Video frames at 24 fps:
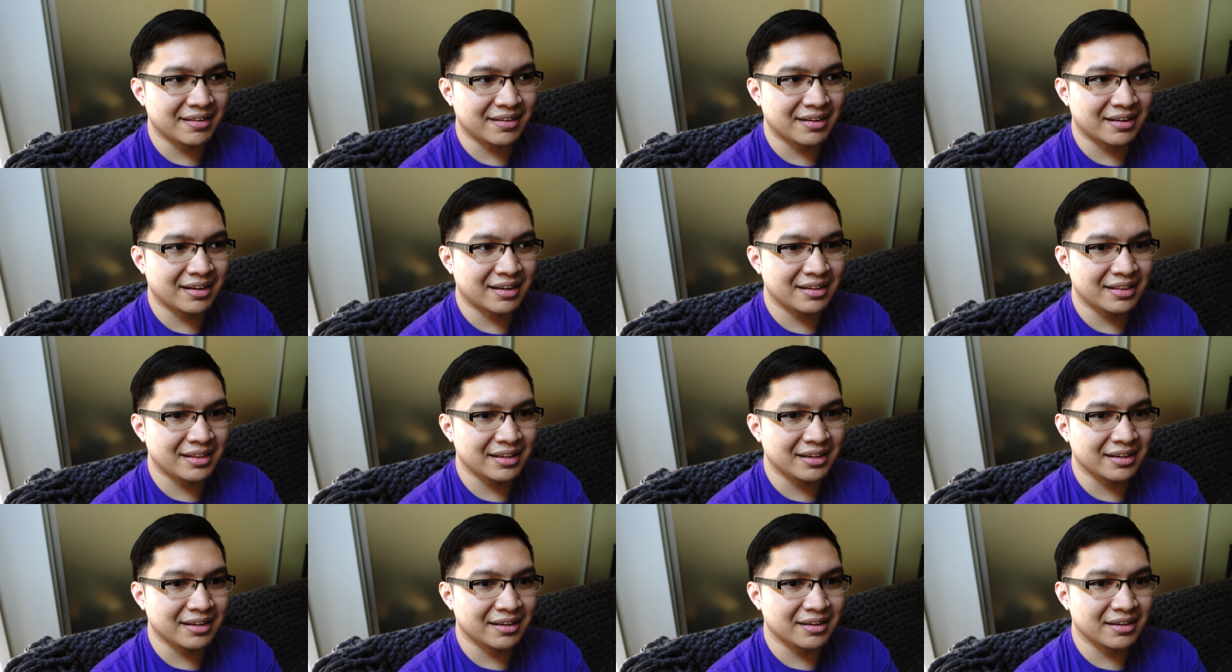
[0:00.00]
uh, I
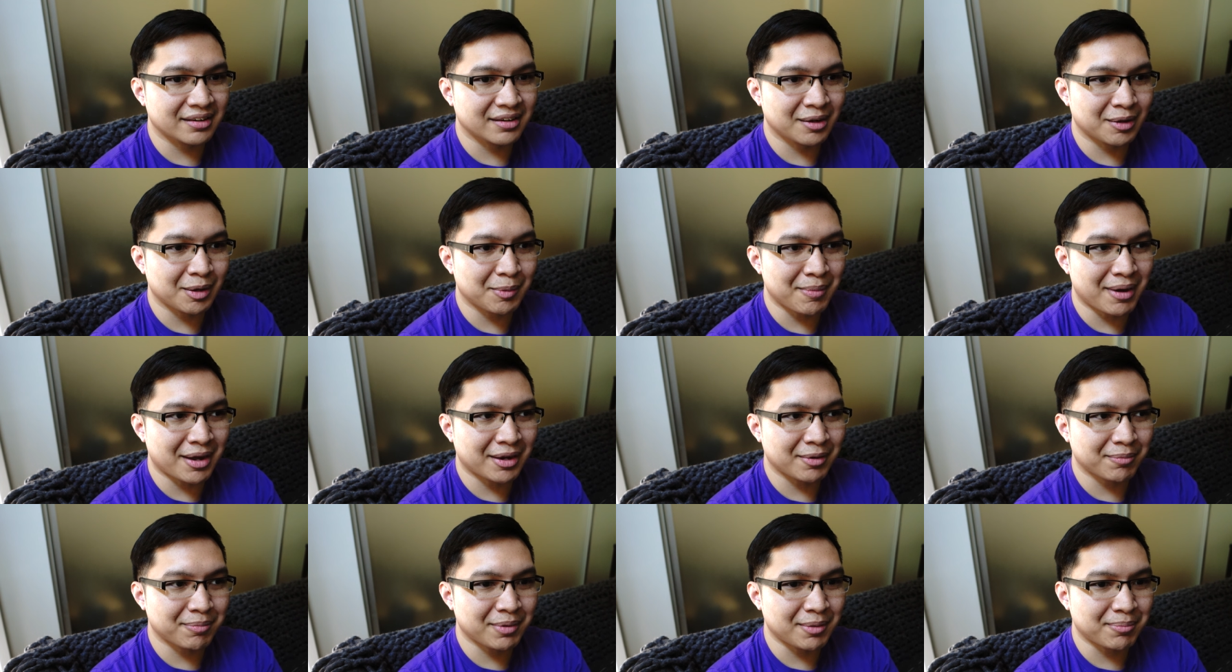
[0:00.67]
think a good
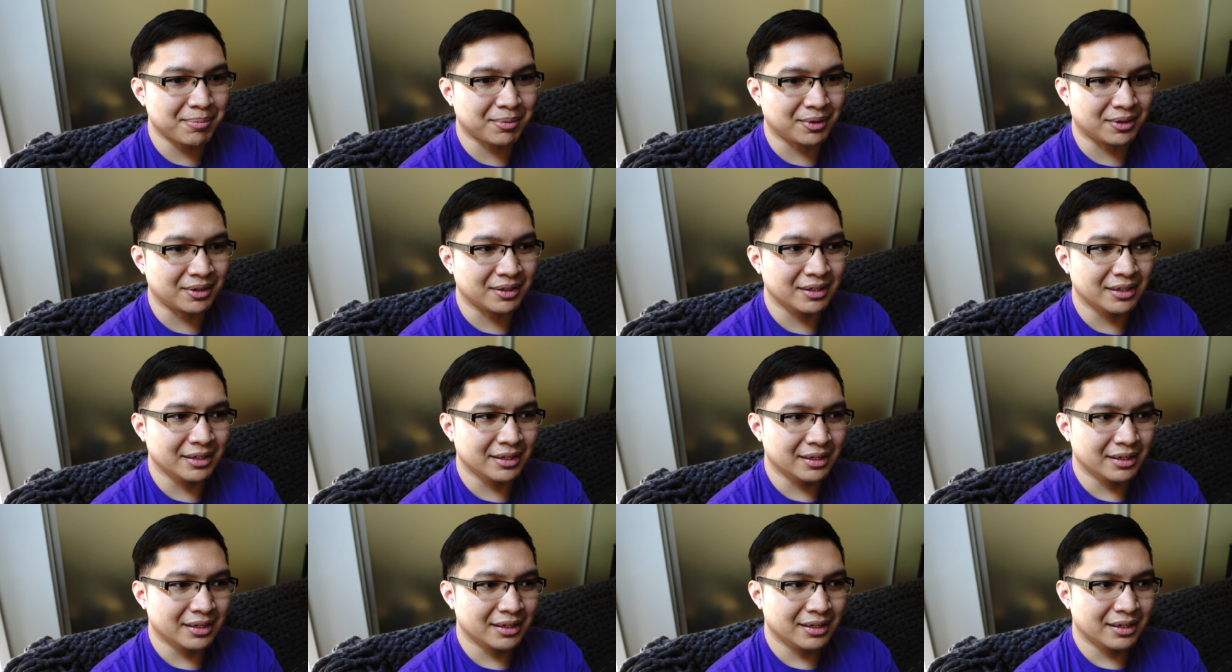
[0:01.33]
amount of people
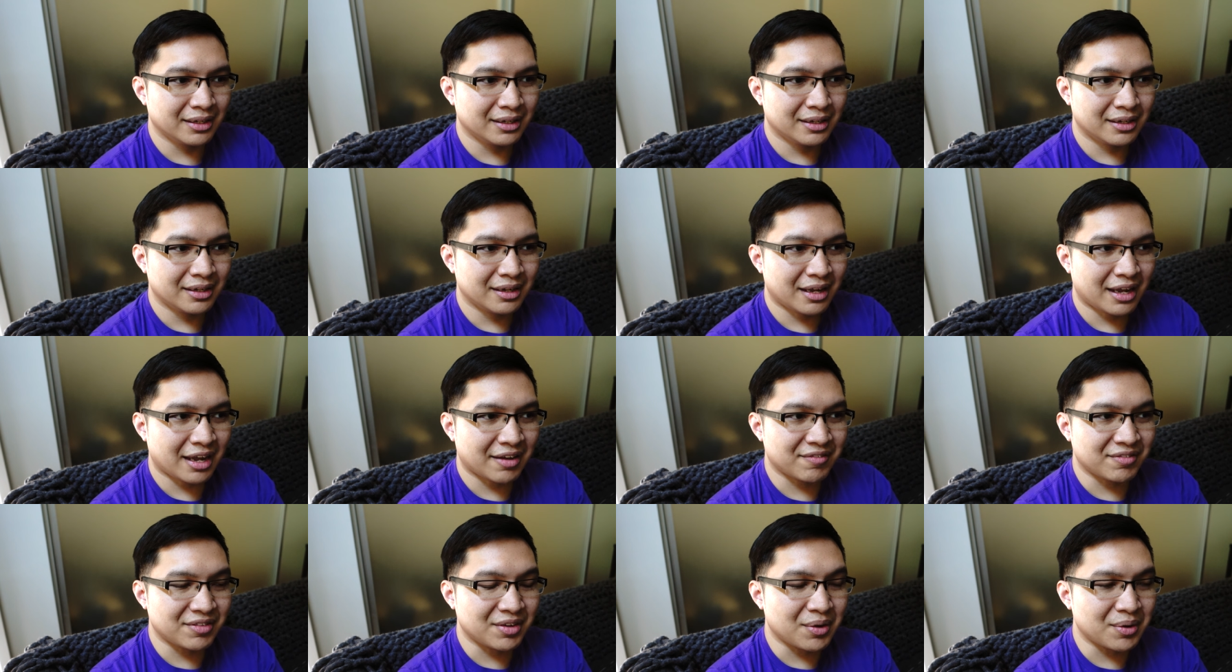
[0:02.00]

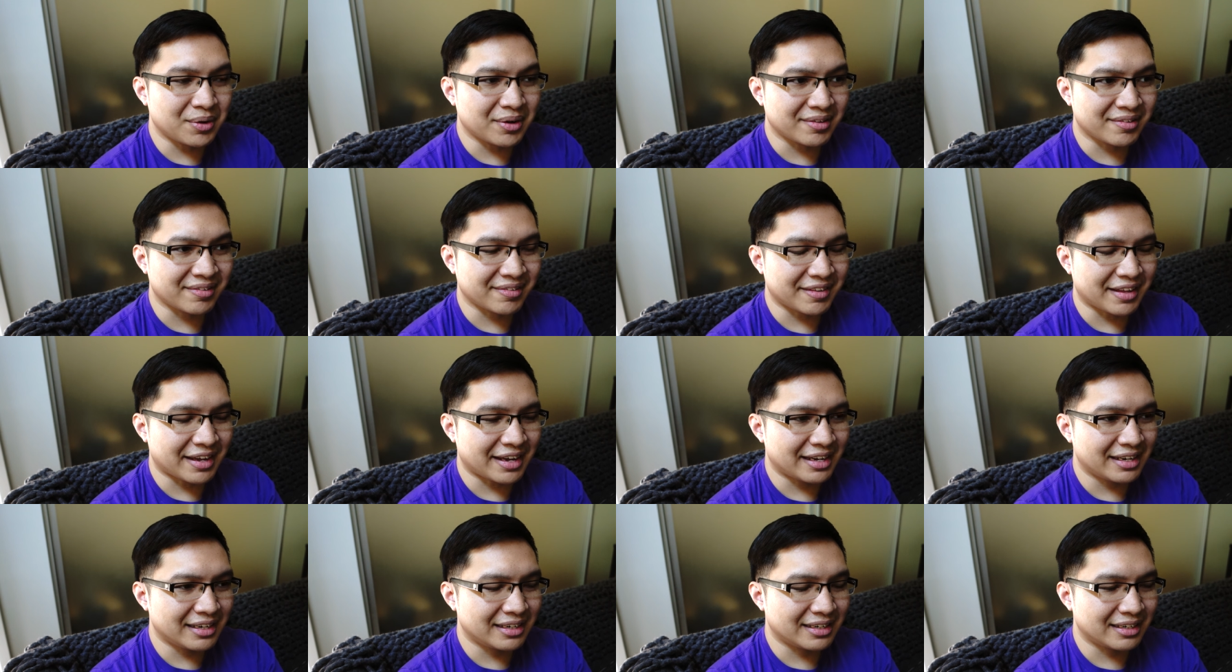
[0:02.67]
have noticed
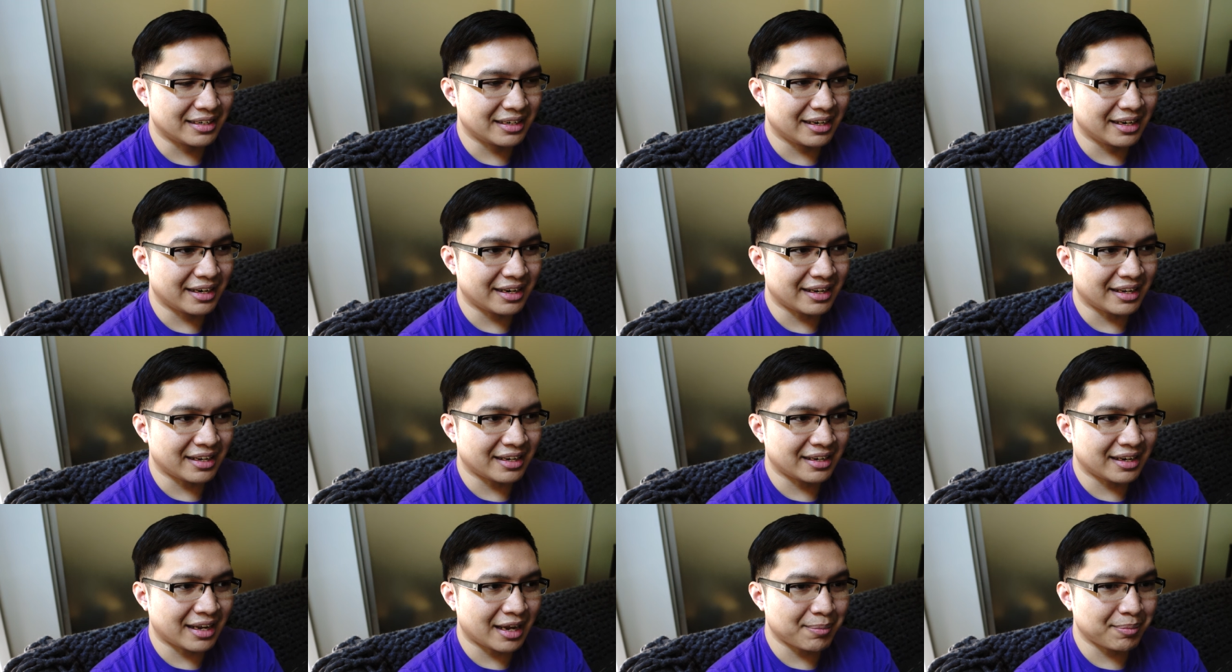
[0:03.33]
that.
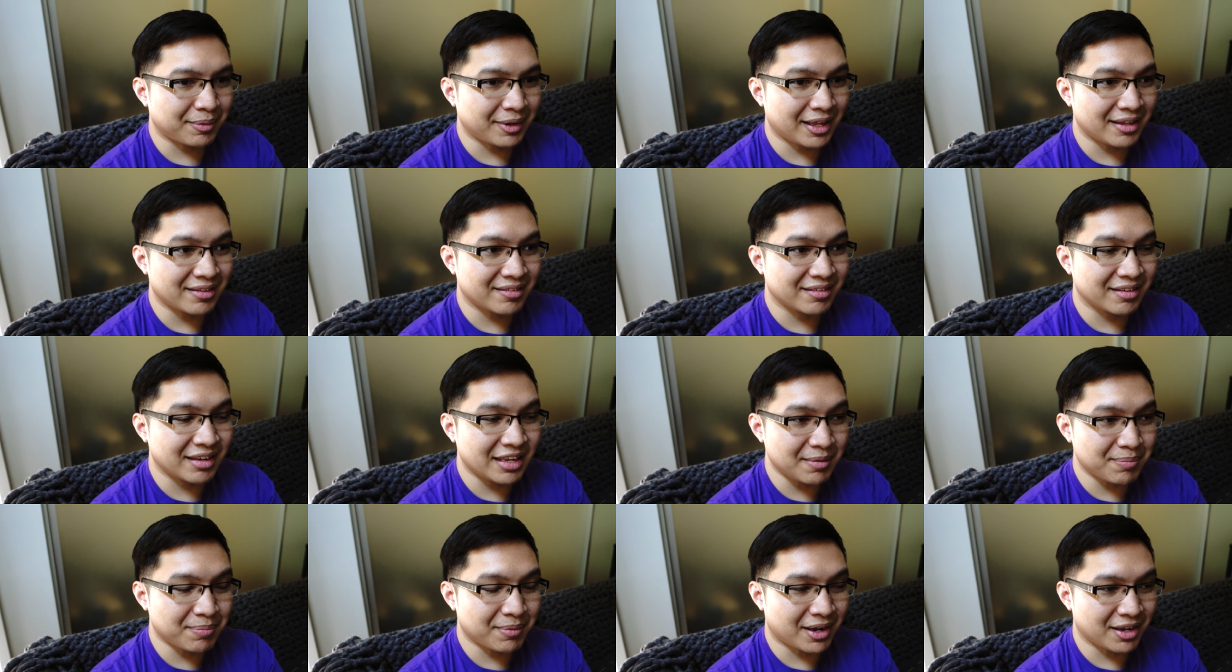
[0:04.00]
And I plan to
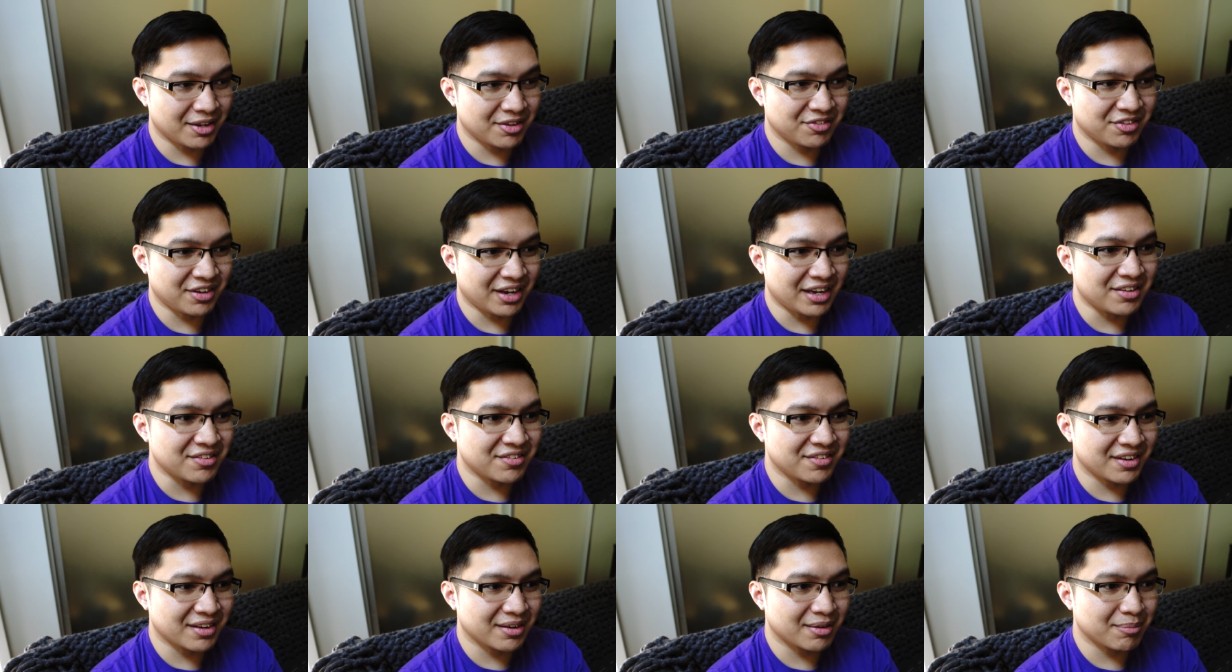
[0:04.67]
keep on
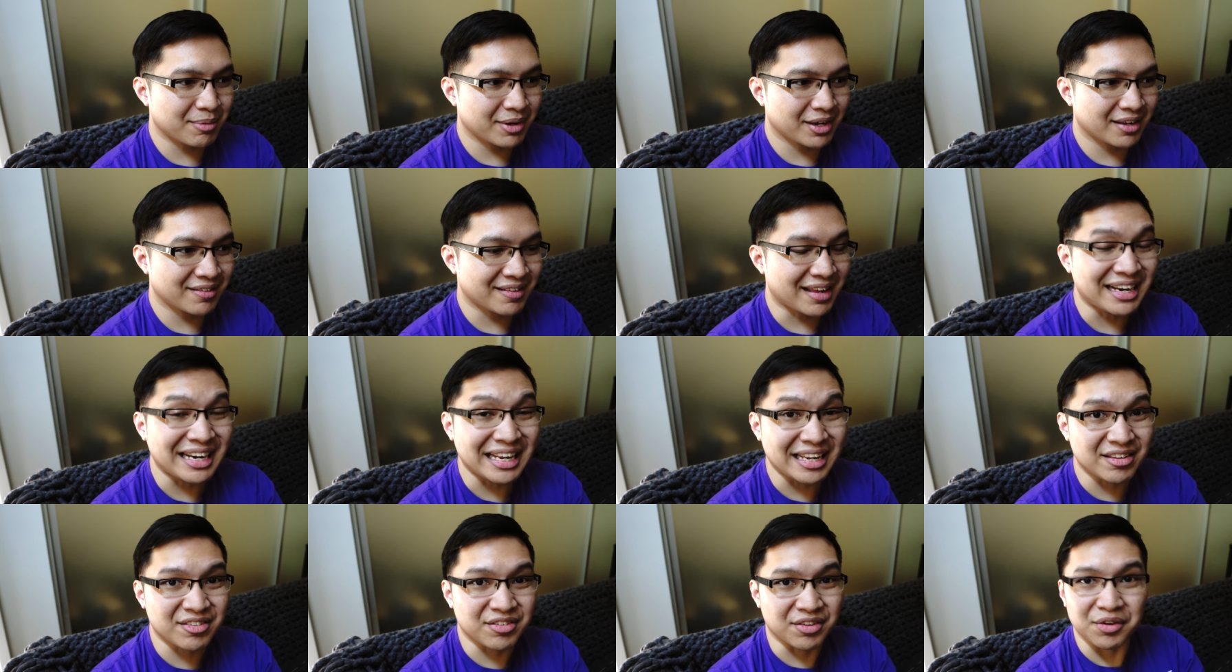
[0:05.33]
changing because I
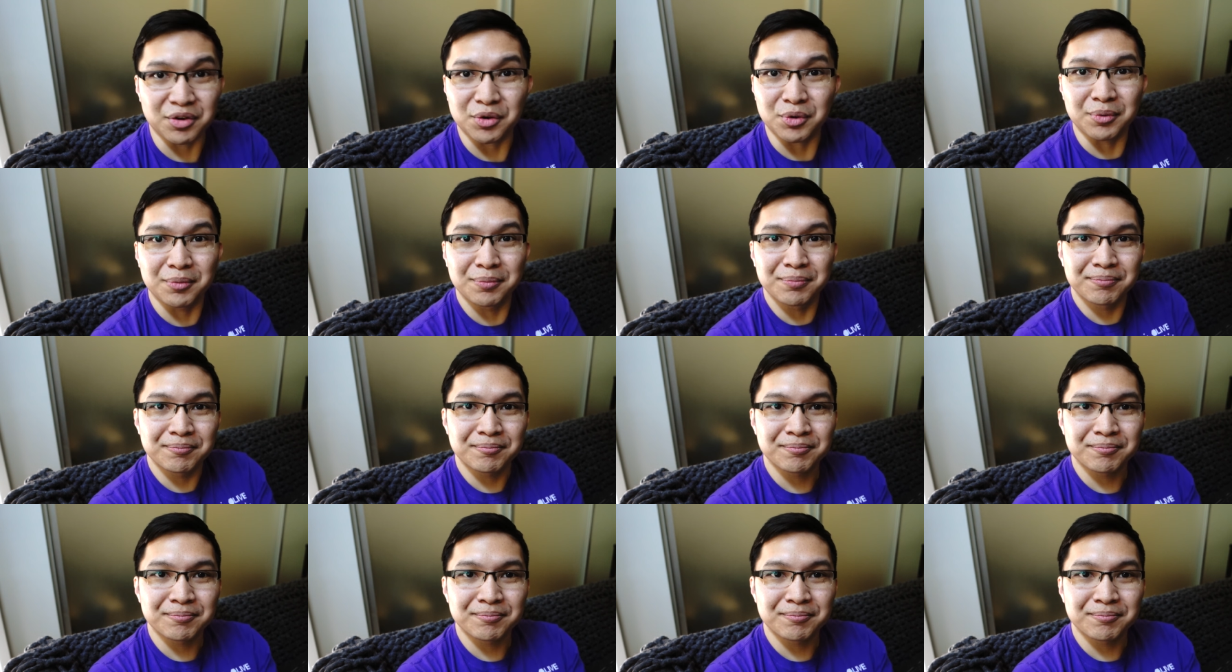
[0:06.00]
need to.